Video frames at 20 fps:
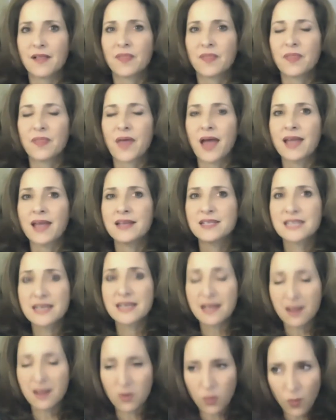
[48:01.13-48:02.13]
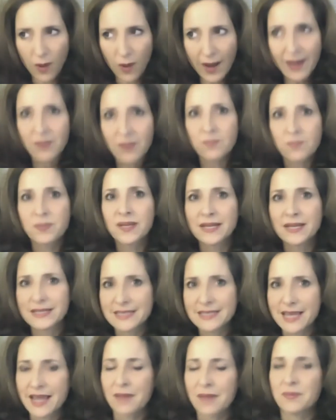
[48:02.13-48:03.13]
I did quite a bit of
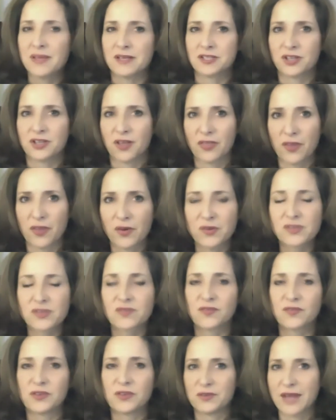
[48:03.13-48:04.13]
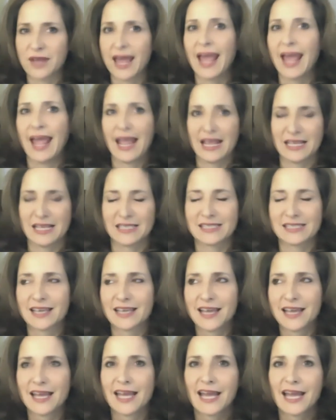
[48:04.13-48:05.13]
damage on those few days
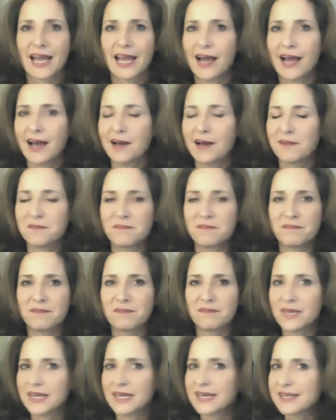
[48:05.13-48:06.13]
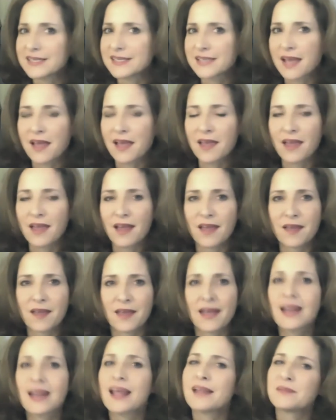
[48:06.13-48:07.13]
because
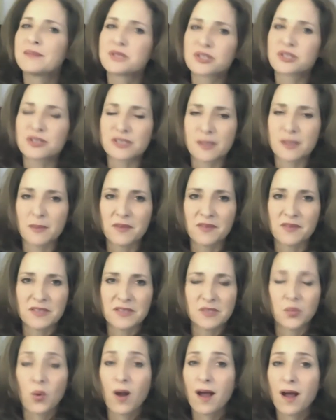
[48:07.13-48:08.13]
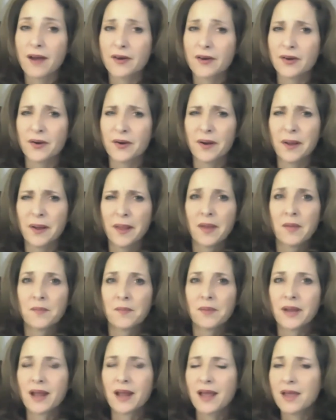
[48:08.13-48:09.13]
I'm sure some of it's water,
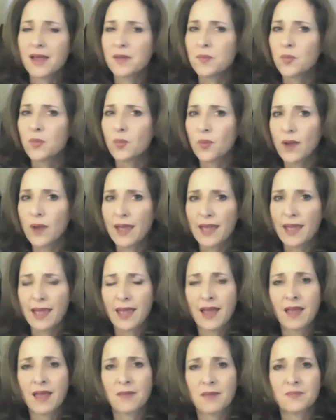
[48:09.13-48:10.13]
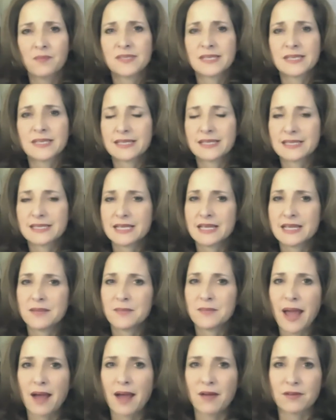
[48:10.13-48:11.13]
but I'm 16
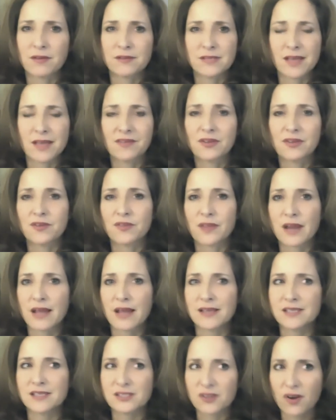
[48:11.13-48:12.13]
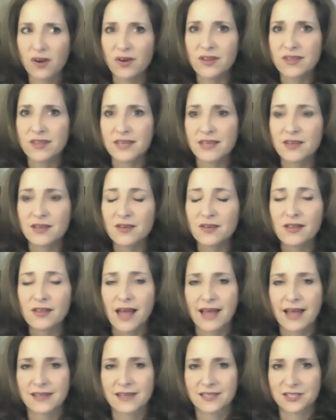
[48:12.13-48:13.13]
pounds heavier than I started the year
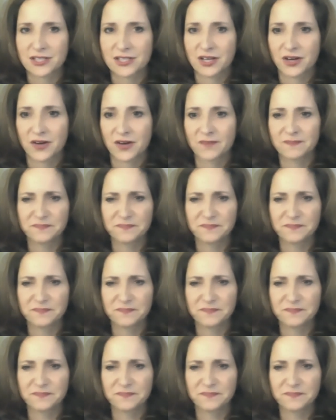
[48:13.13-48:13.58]
last year.